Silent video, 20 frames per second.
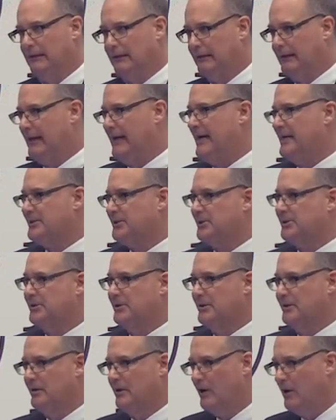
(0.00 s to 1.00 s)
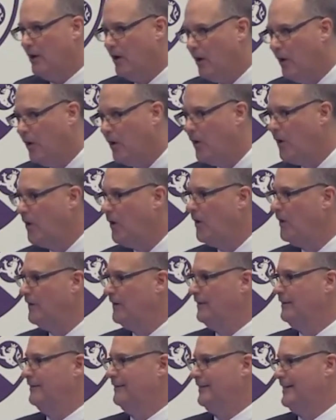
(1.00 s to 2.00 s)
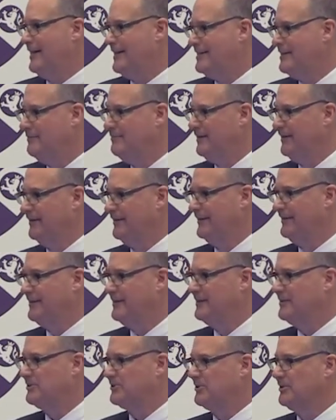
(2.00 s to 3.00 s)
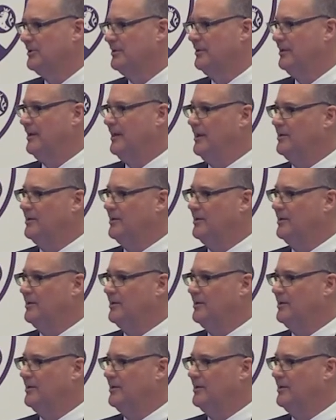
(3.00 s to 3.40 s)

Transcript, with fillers: less all liabilities,